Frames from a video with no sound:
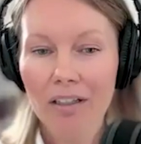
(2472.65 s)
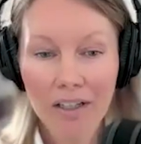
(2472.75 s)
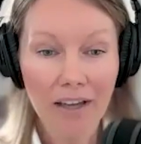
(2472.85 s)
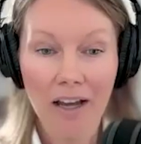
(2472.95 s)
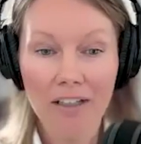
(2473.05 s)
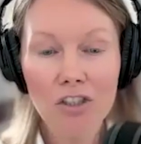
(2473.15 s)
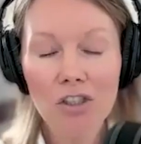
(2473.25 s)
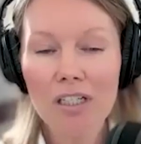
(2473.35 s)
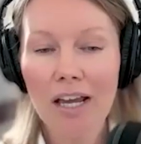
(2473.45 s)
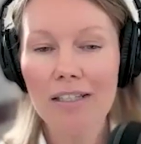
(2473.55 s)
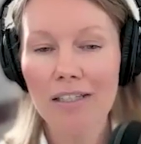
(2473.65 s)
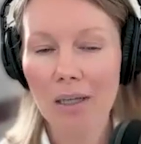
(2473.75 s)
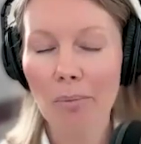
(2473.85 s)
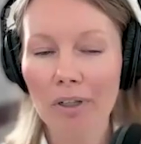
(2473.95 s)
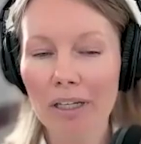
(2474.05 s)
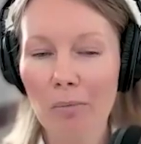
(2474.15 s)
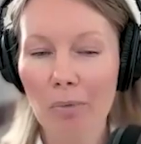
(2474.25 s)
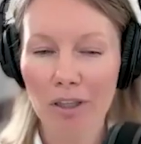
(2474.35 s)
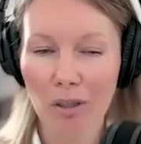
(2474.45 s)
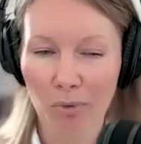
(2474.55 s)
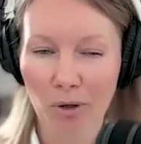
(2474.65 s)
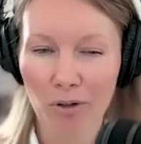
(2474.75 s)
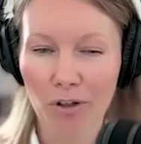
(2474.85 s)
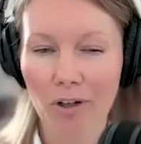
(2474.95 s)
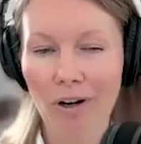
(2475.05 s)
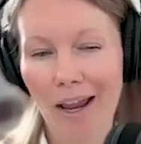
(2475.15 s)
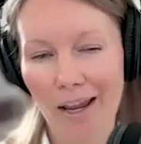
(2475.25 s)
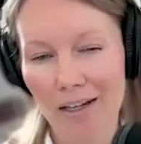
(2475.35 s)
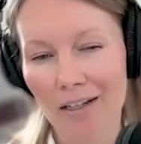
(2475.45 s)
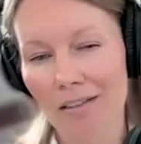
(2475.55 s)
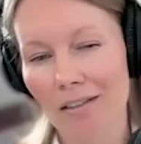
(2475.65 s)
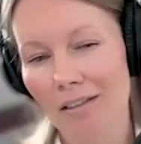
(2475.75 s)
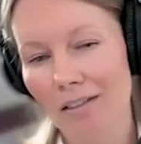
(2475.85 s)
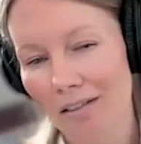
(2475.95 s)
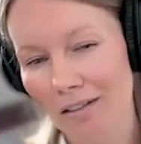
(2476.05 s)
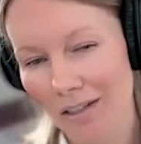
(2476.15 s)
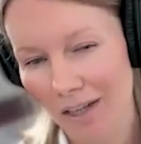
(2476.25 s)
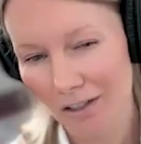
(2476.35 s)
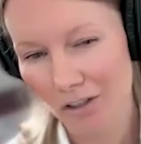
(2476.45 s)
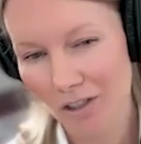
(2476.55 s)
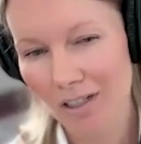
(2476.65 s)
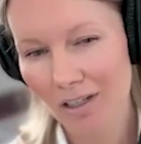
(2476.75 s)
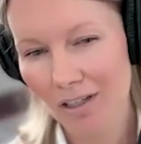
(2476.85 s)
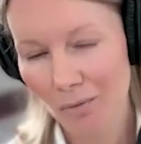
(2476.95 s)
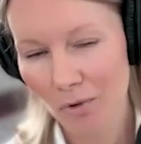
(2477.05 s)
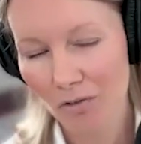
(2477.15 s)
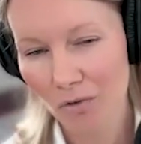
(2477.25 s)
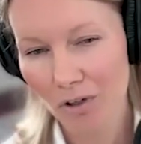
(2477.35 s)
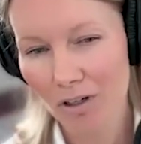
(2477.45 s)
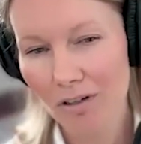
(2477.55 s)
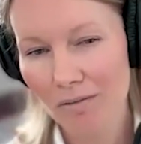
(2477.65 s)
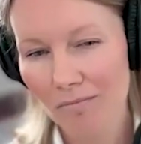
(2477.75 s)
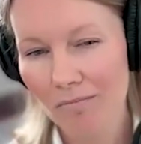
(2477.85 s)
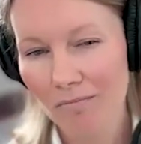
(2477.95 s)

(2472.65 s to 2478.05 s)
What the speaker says: Yeah, yeah. Do you need to ask separately about the broker and the agency they work for?